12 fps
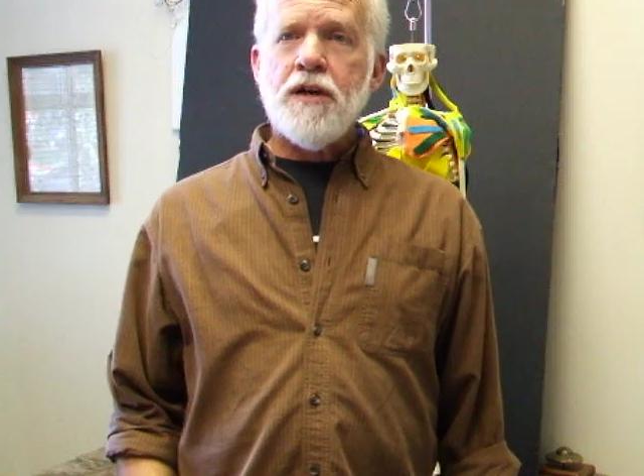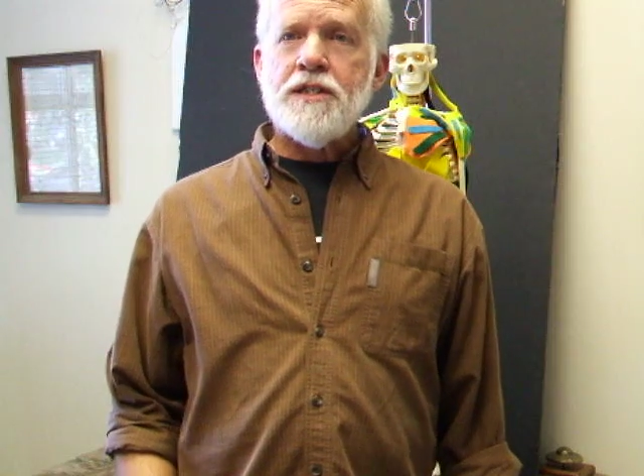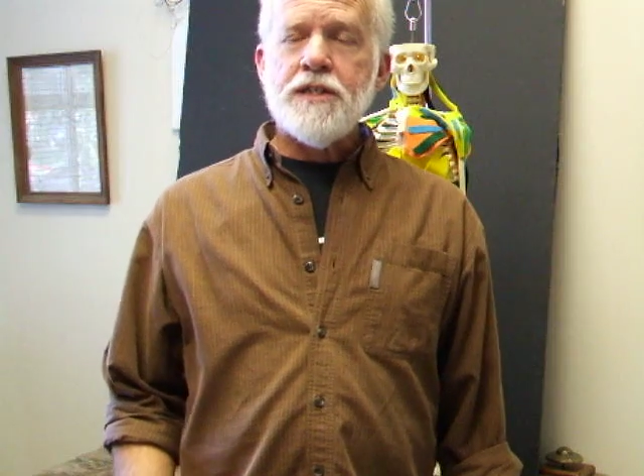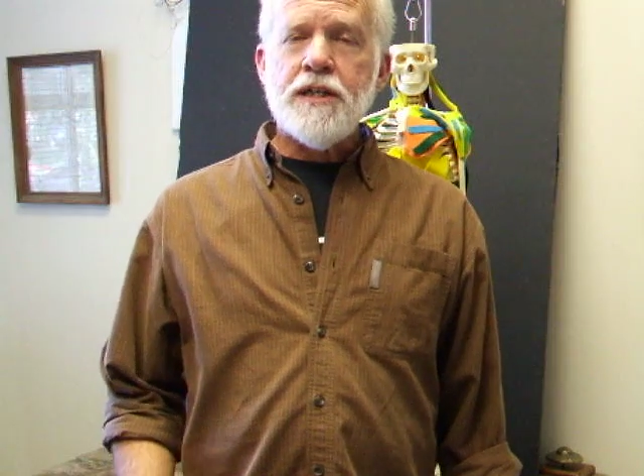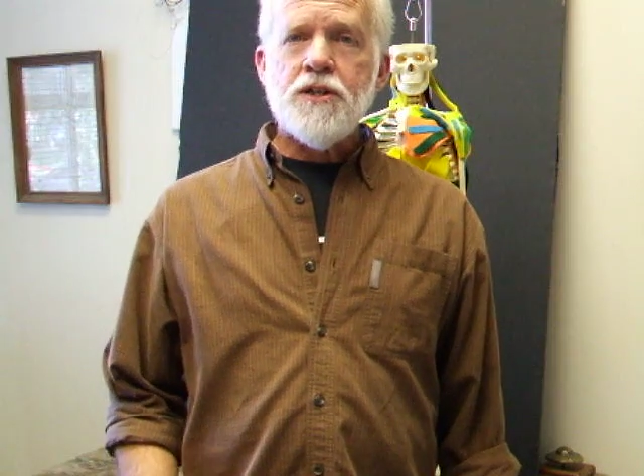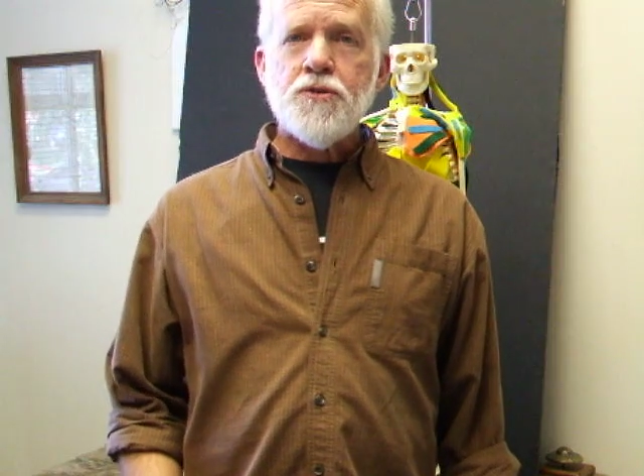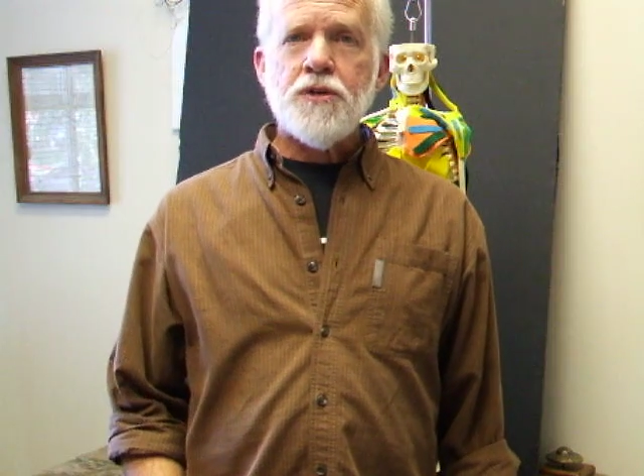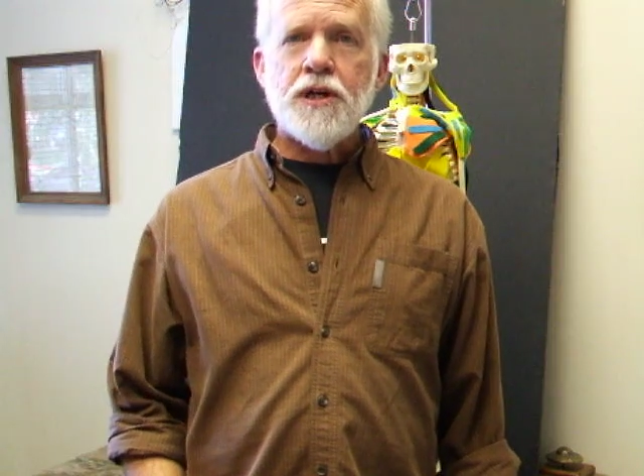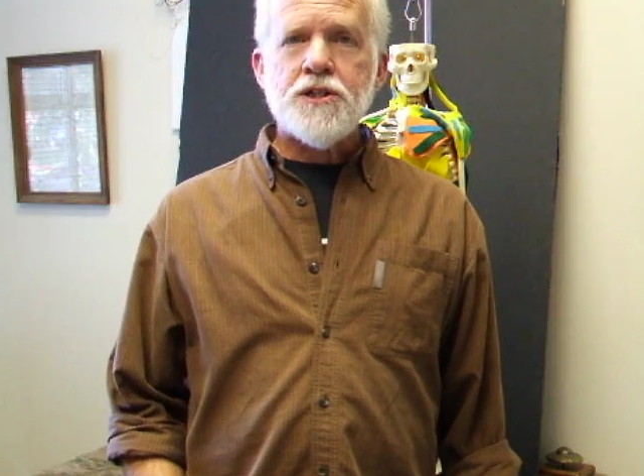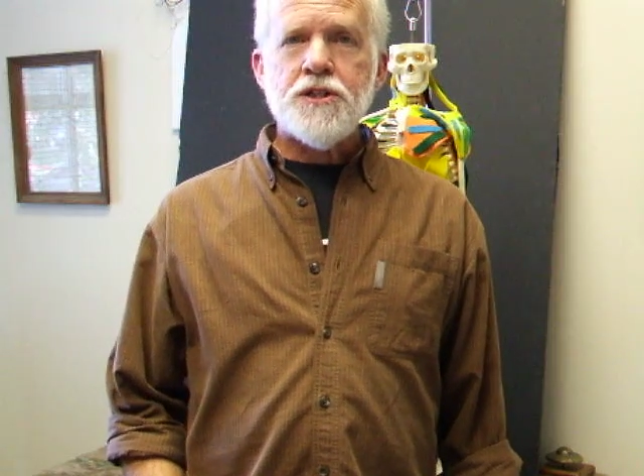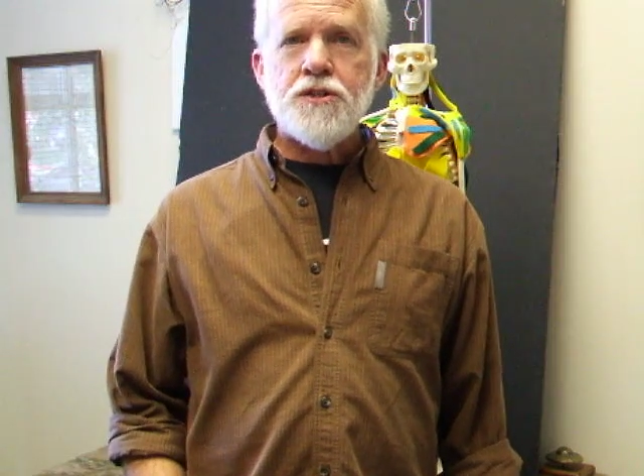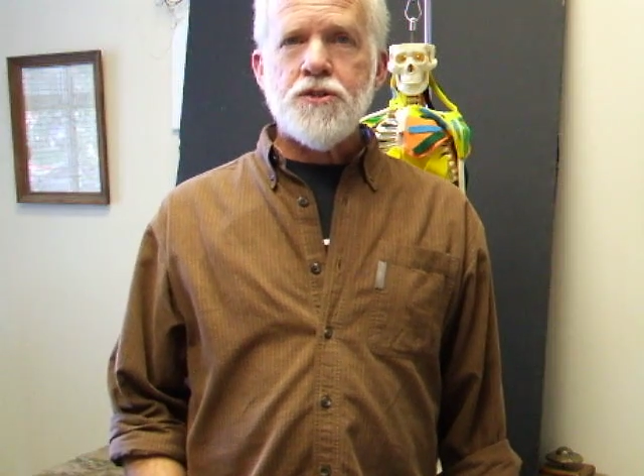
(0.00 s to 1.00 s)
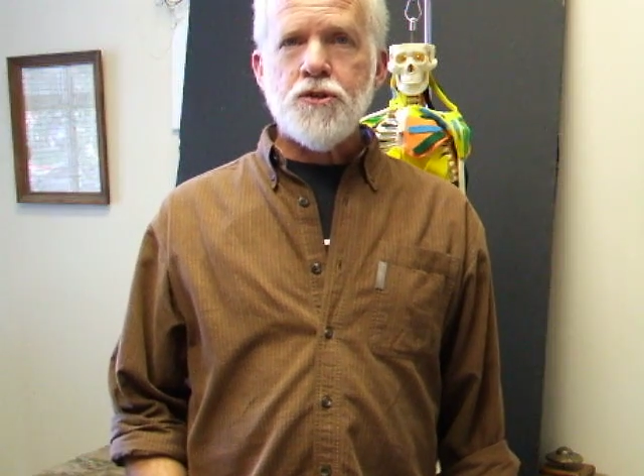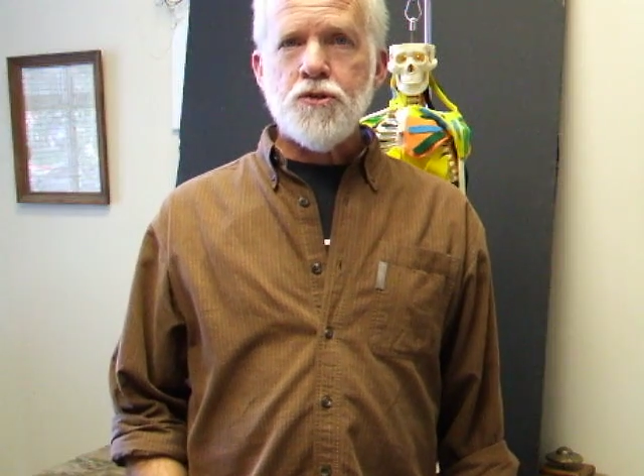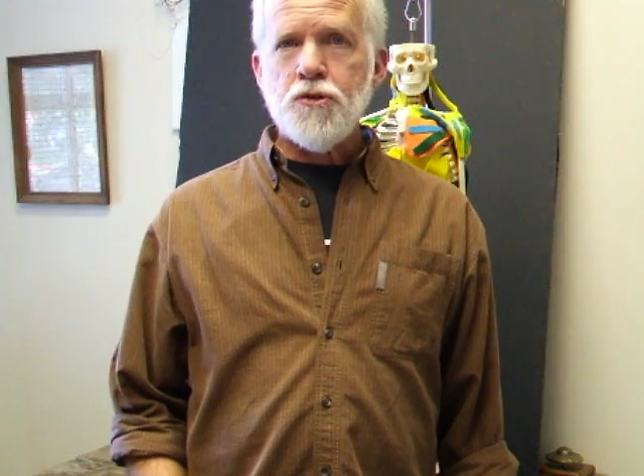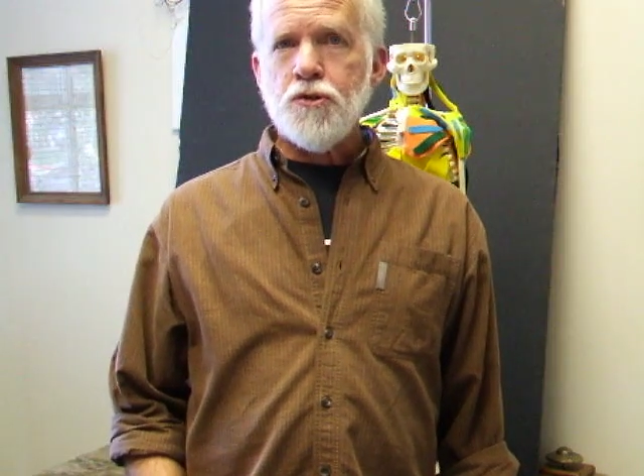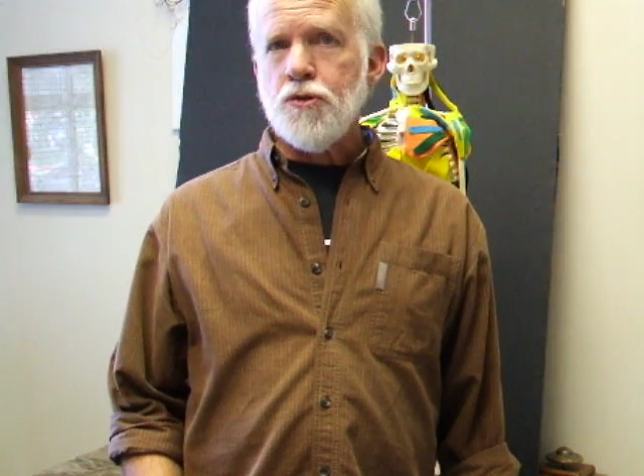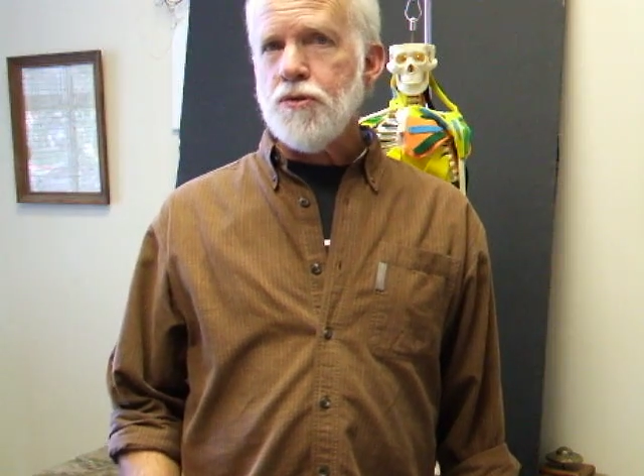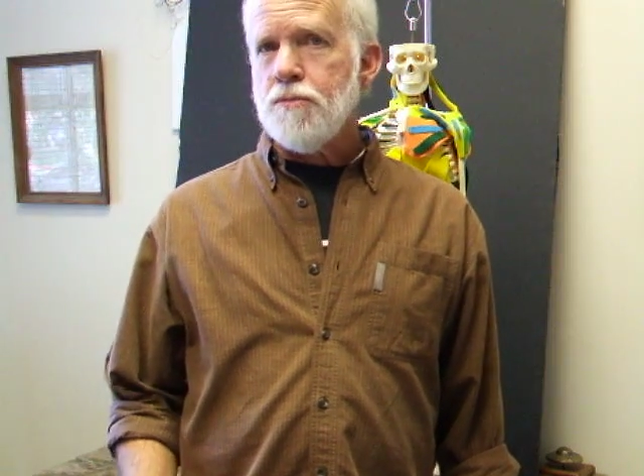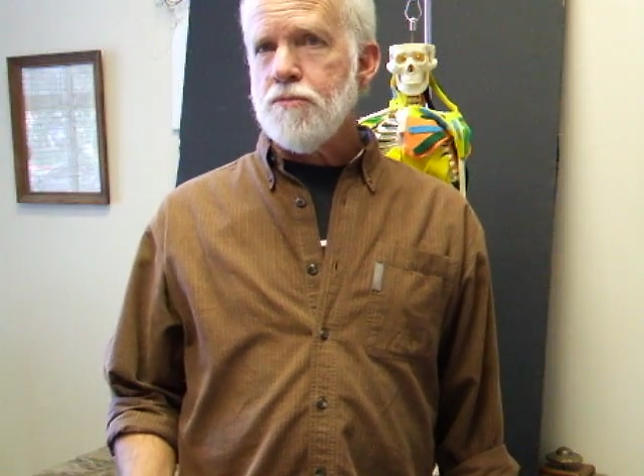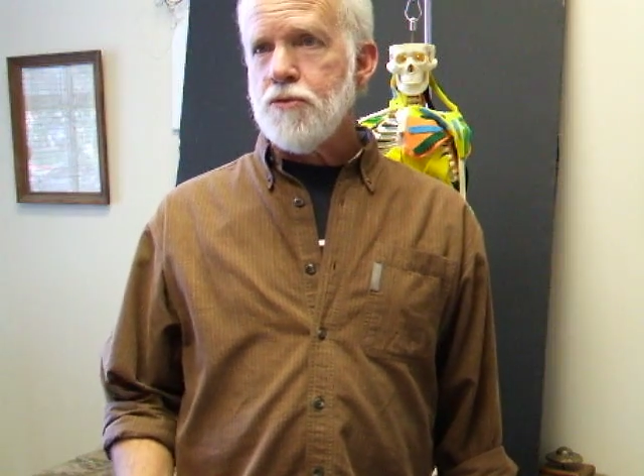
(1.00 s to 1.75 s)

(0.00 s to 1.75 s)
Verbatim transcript: as an introduction to